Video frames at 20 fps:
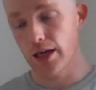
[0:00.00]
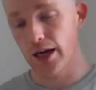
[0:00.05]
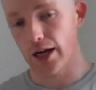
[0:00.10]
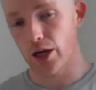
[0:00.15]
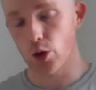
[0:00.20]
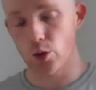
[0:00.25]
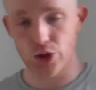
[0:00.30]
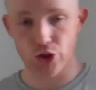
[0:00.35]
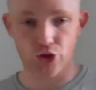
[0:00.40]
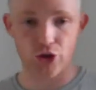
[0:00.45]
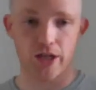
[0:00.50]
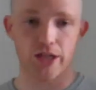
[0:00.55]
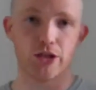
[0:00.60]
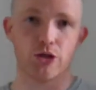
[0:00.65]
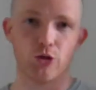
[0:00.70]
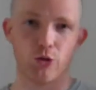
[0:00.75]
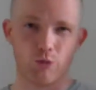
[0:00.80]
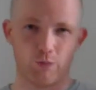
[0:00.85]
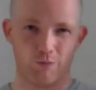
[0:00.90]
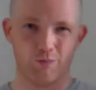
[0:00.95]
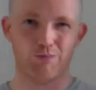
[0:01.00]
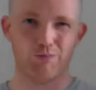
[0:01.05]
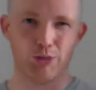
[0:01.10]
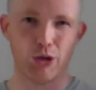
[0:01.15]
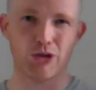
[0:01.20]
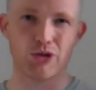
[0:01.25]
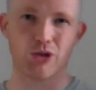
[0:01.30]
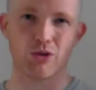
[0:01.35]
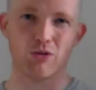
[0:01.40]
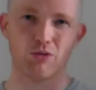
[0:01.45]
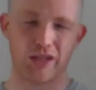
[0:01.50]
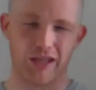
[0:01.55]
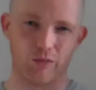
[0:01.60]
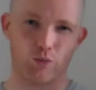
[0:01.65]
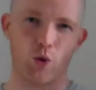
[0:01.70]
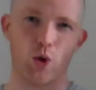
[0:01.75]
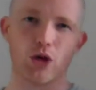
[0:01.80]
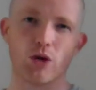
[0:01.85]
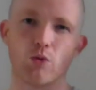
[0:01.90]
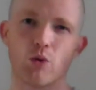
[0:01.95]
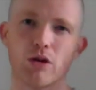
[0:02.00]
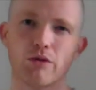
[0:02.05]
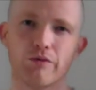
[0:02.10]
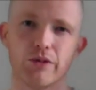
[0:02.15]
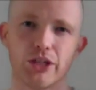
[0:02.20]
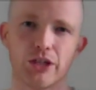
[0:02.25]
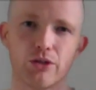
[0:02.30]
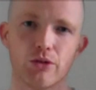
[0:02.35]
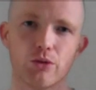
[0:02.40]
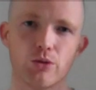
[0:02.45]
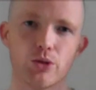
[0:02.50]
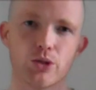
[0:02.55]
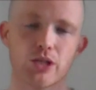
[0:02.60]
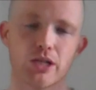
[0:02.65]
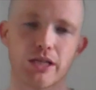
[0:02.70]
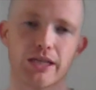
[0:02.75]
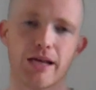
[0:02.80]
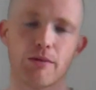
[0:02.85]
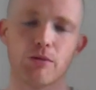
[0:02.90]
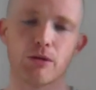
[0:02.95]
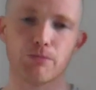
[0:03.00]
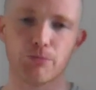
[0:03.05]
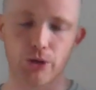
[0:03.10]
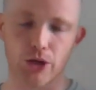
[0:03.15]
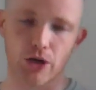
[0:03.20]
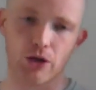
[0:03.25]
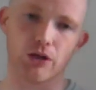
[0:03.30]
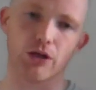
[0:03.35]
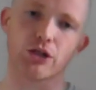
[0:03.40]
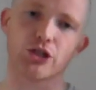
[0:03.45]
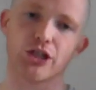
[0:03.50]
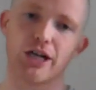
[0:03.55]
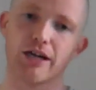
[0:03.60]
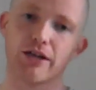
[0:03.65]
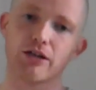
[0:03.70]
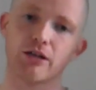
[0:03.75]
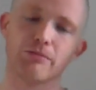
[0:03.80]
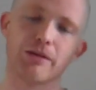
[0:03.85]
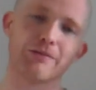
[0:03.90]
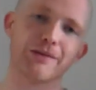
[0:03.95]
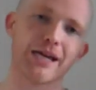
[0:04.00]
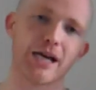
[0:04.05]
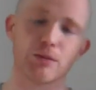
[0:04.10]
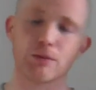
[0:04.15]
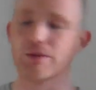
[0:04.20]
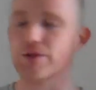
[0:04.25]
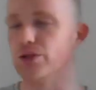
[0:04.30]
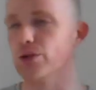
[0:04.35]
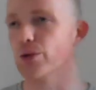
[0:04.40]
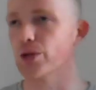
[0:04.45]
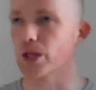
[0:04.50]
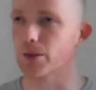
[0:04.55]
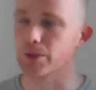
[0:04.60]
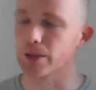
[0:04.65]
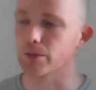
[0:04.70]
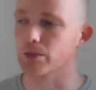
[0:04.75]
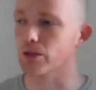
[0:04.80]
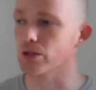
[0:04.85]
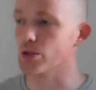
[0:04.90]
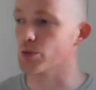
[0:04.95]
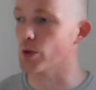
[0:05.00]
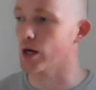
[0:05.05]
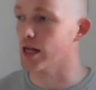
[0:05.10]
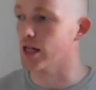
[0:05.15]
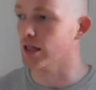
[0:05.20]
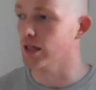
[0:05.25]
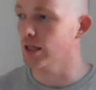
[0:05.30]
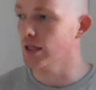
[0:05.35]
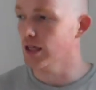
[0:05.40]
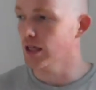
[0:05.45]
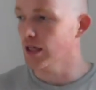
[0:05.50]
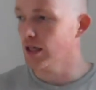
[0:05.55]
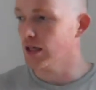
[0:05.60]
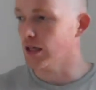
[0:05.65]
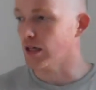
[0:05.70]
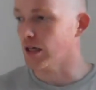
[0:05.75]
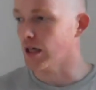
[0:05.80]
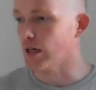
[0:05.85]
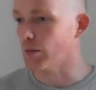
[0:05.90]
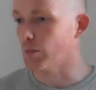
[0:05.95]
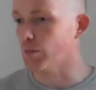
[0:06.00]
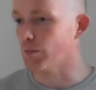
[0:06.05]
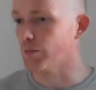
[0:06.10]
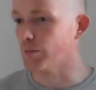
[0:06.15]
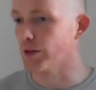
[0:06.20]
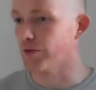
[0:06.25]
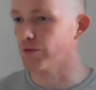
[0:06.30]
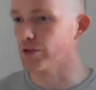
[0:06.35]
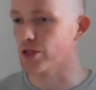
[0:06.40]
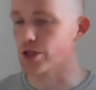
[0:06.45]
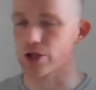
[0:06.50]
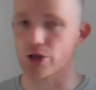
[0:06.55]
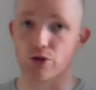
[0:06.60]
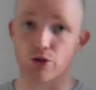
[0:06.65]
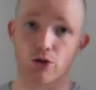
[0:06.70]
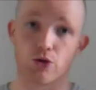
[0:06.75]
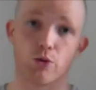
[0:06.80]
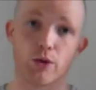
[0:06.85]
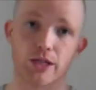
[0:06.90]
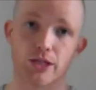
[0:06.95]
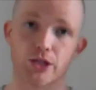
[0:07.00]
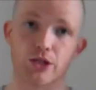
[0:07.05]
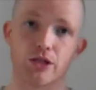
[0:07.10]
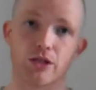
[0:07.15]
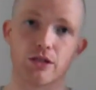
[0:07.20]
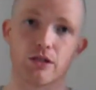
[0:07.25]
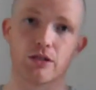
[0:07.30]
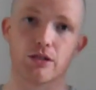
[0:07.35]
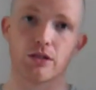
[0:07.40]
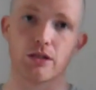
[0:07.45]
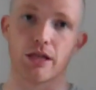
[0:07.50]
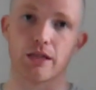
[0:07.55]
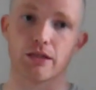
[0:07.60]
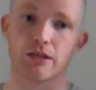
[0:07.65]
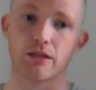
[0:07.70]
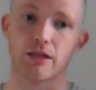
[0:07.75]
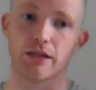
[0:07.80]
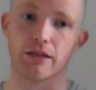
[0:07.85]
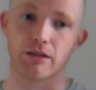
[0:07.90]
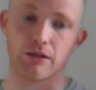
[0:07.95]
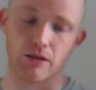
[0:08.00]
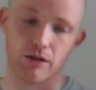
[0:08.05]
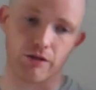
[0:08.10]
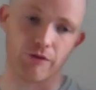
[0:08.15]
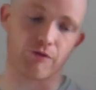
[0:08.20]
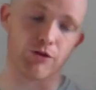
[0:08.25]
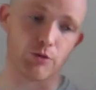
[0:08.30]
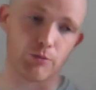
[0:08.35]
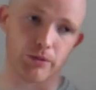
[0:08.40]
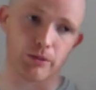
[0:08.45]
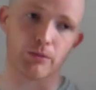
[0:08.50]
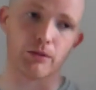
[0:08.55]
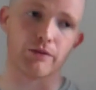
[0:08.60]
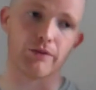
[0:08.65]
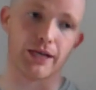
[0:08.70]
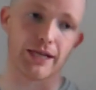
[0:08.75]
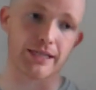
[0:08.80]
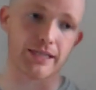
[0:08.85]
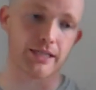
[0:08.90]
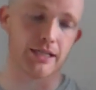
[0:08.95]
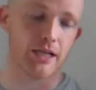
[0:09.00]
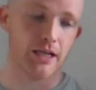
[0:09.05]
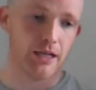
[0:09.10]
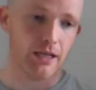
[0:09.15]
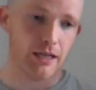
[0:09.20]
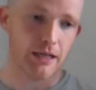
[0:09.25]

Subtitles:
I always try and do personal one-to-one videos, and then we'll put it on our channel, maybe help a few other people as well. If it's a good question that a few people have asked.